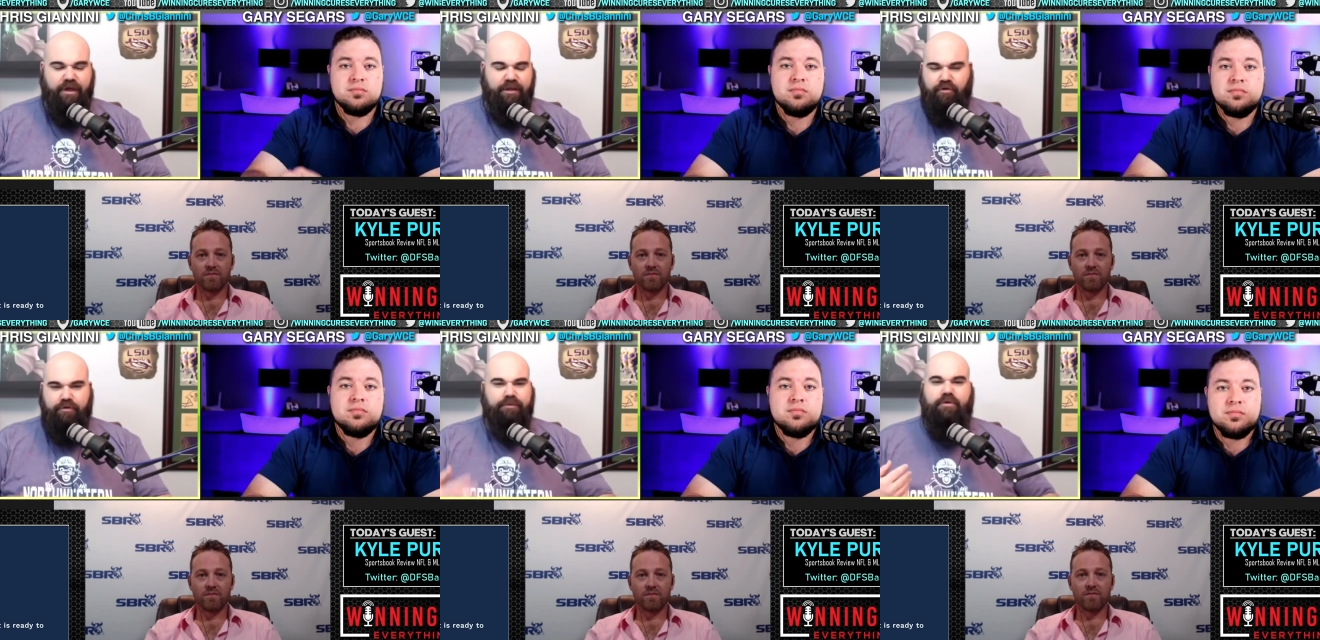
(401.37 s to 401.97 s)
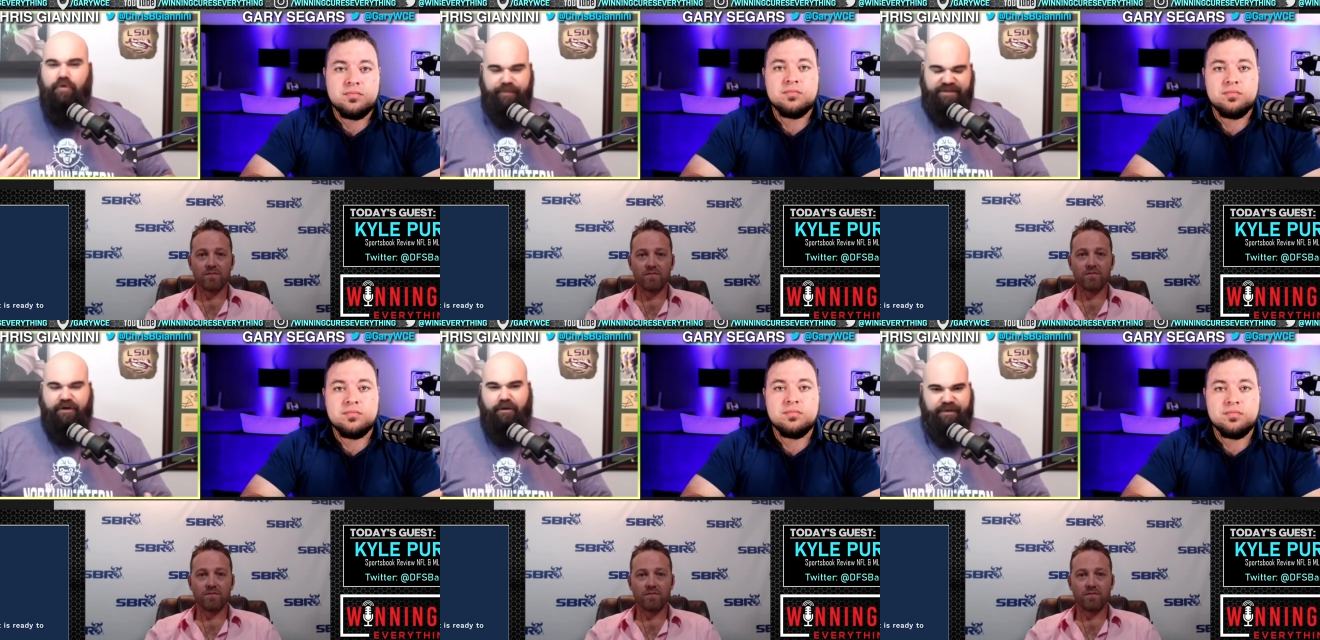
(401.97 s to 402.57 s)
Speaker 1: You you and me
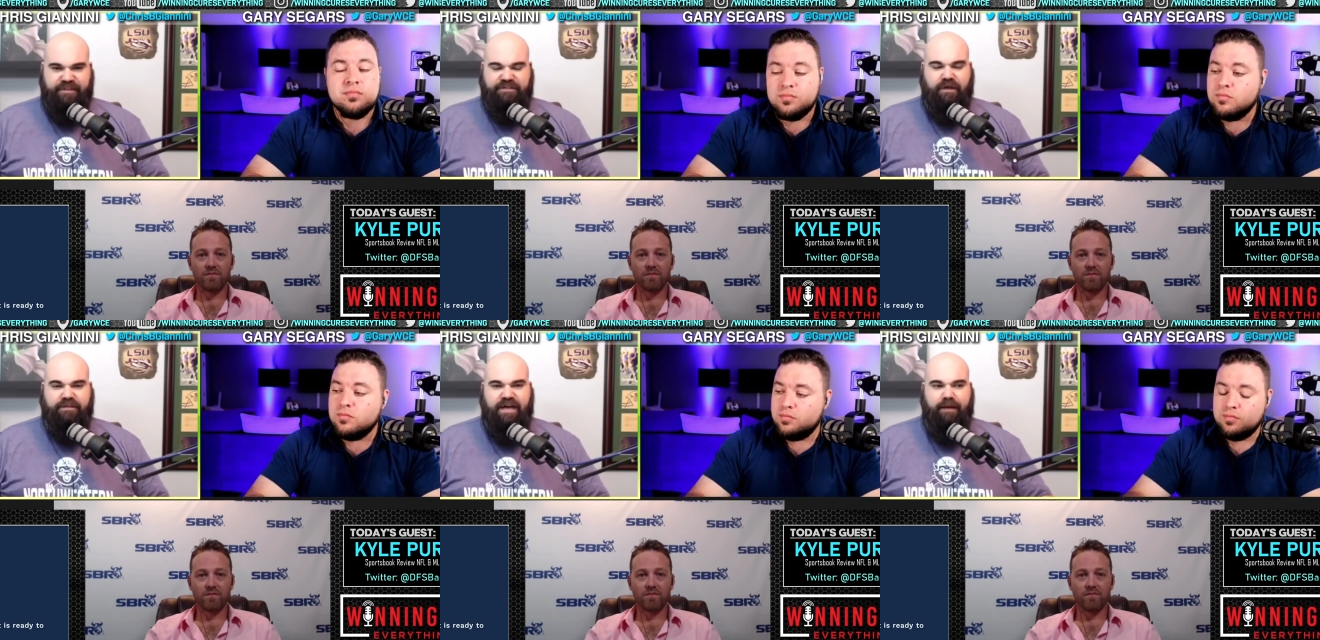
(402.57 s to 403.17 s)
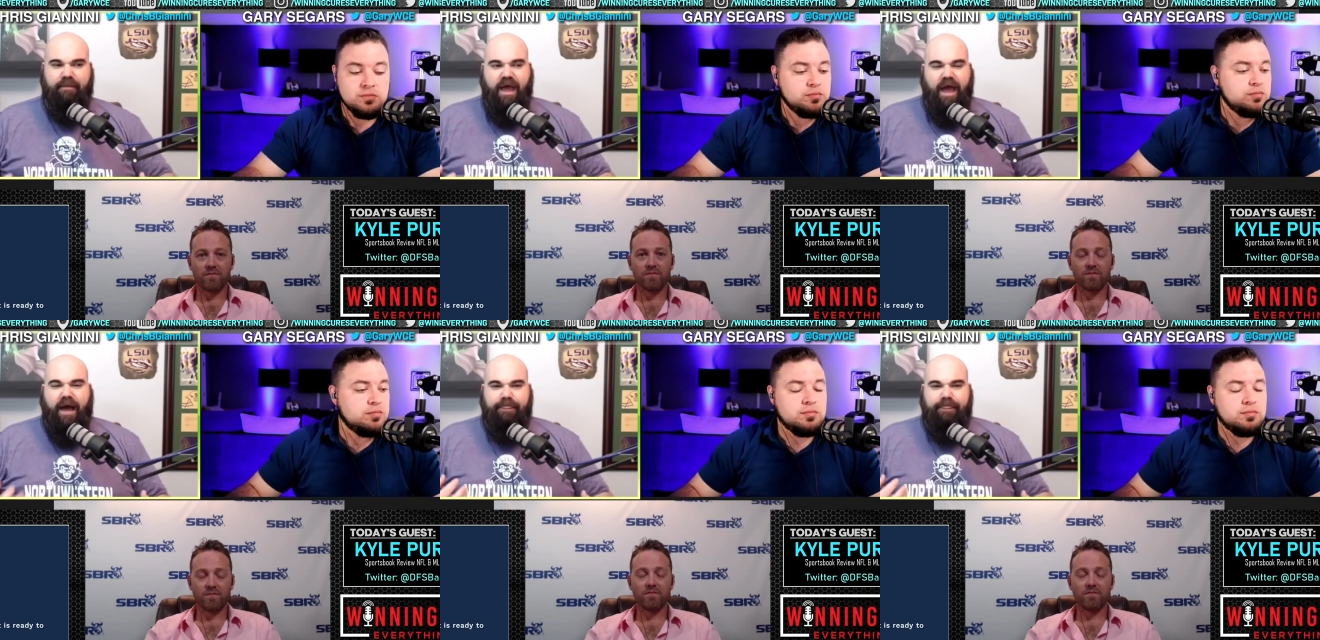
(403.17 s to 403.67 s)
talk about this all the time. I,